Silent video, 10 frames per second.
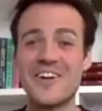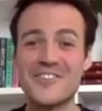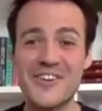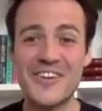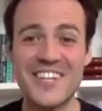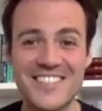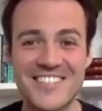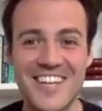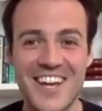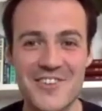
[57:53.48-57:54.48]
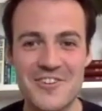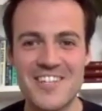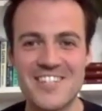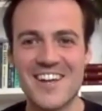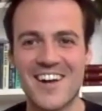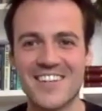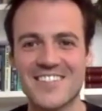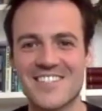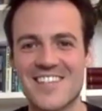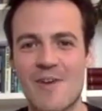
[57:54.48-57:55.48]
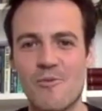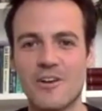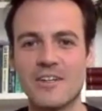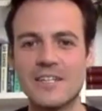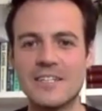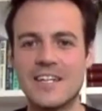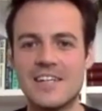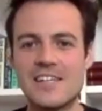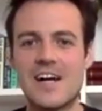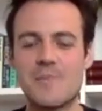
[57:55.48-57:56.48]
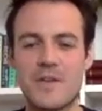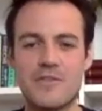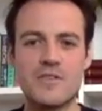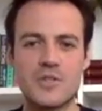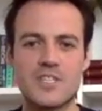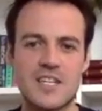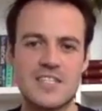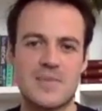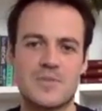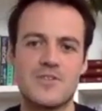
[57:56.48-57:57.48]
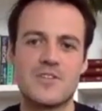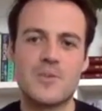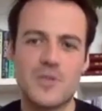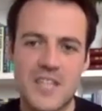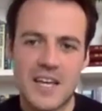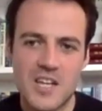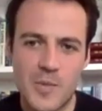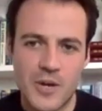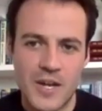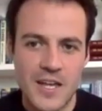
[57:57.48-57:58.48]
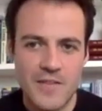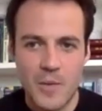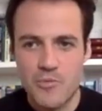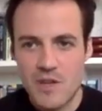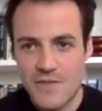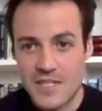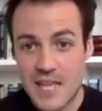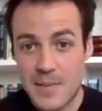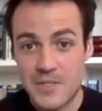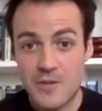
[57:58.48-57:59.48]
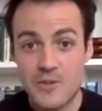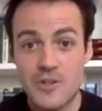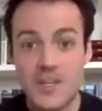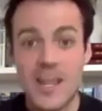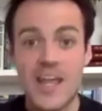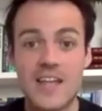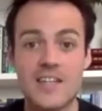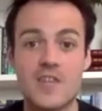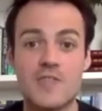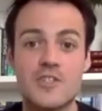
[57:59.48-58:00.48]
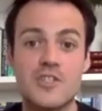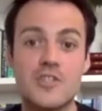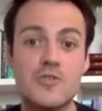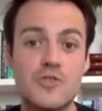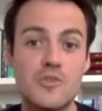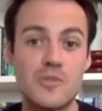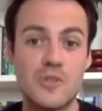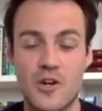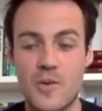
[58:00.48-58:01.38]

tune in to see how Tracy answers that one. Um, if you've enjoyed today's episode and you want to catch up on any of our previous episodes, you can head over to youtube.com